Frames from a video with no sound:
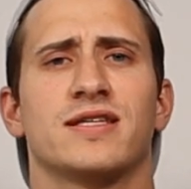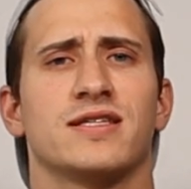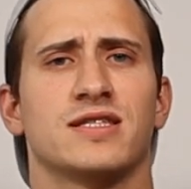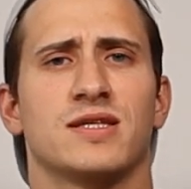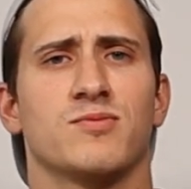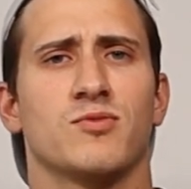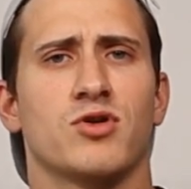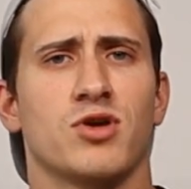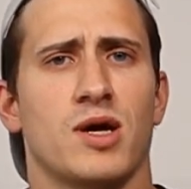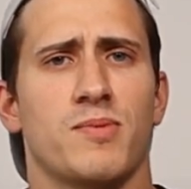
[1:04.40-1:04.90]

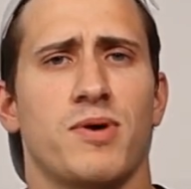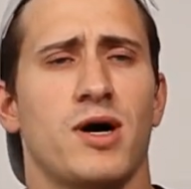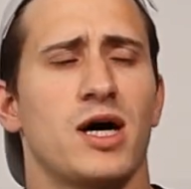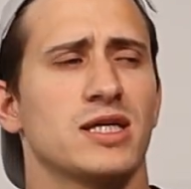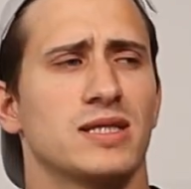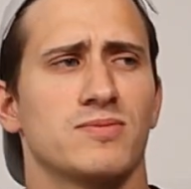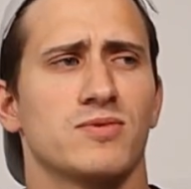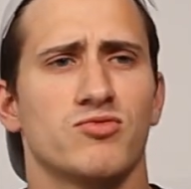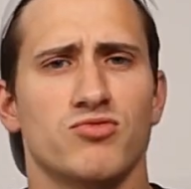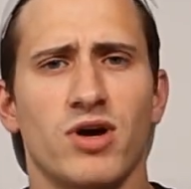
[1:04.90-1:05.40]
system could I
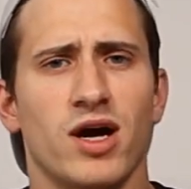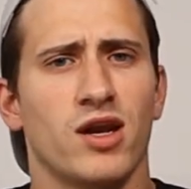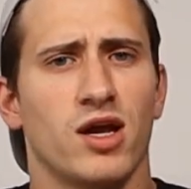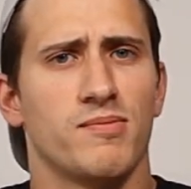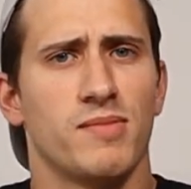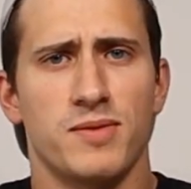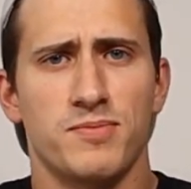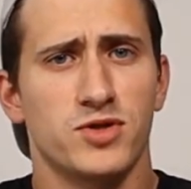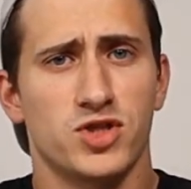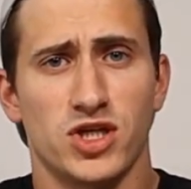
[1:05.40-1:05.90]
possibly run
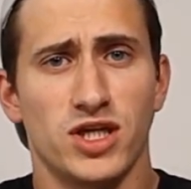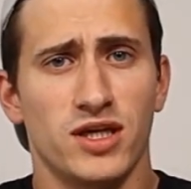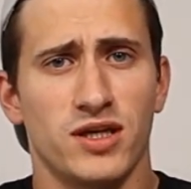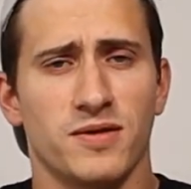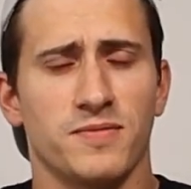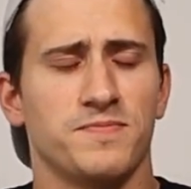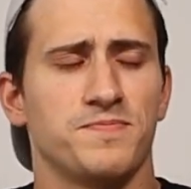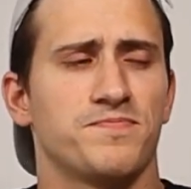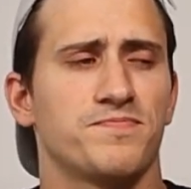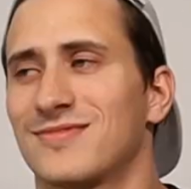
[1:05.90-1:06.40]
on my
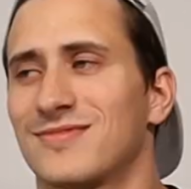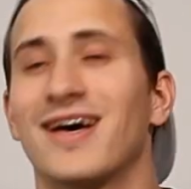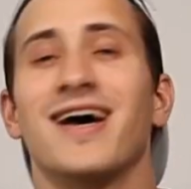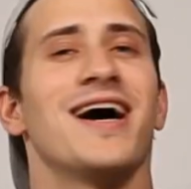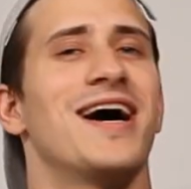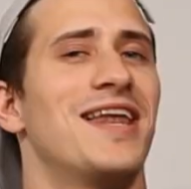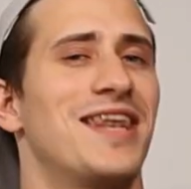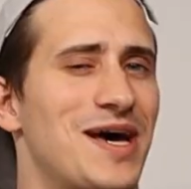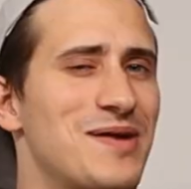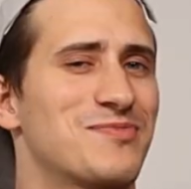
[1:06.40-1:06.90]
machine?
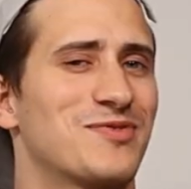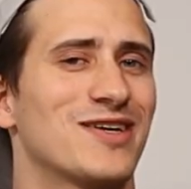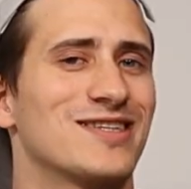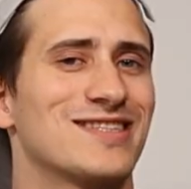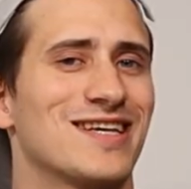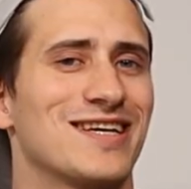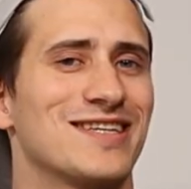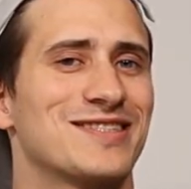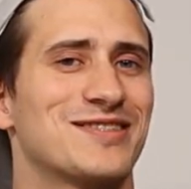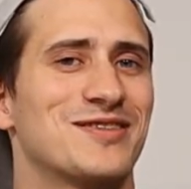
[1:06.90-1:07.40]
And that
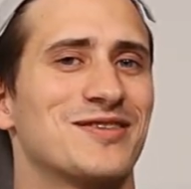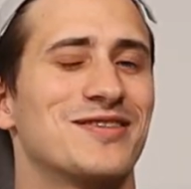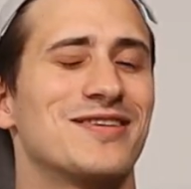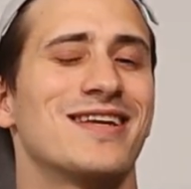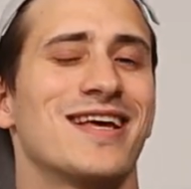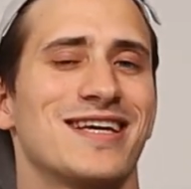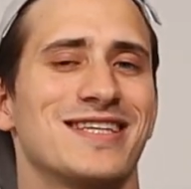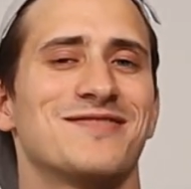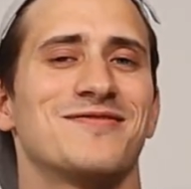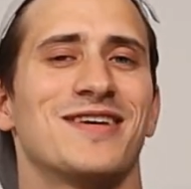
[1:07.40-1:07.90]
brings us to
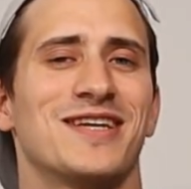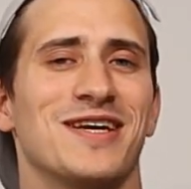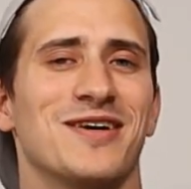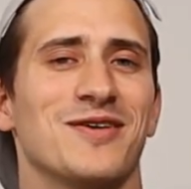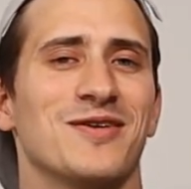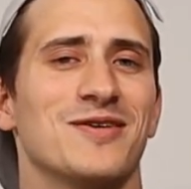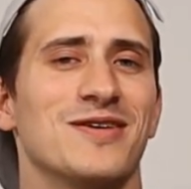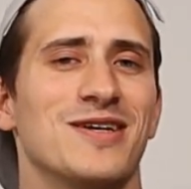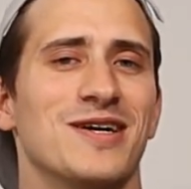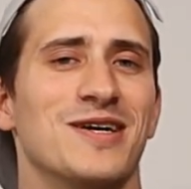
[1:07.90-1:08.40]
today's
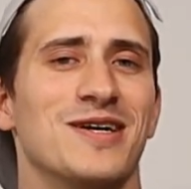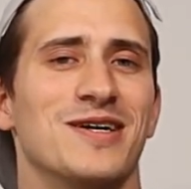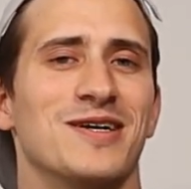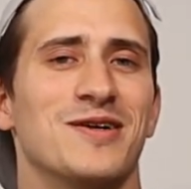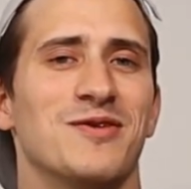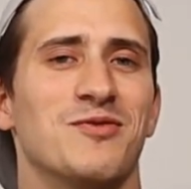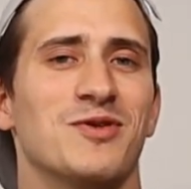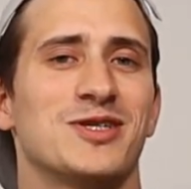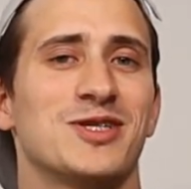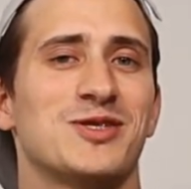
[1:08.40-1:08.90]
video,
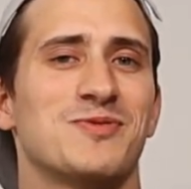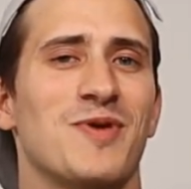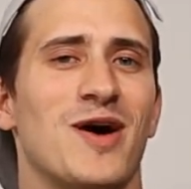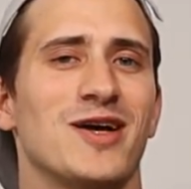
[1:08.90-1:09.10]
which is